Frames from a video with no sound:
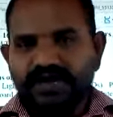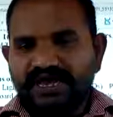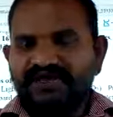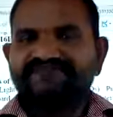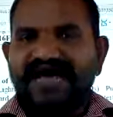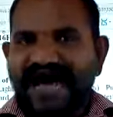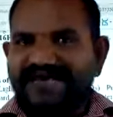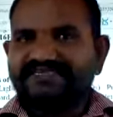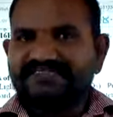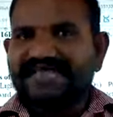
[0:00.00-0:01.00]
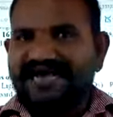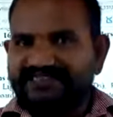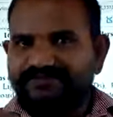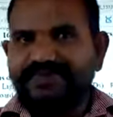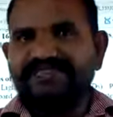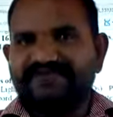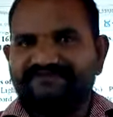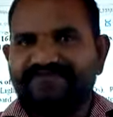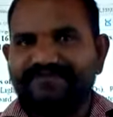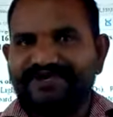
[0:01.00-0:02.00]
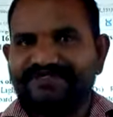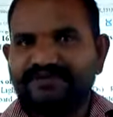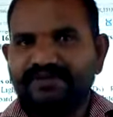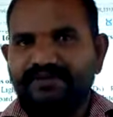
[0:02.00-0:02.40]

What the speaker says: If the IC is accepting the information,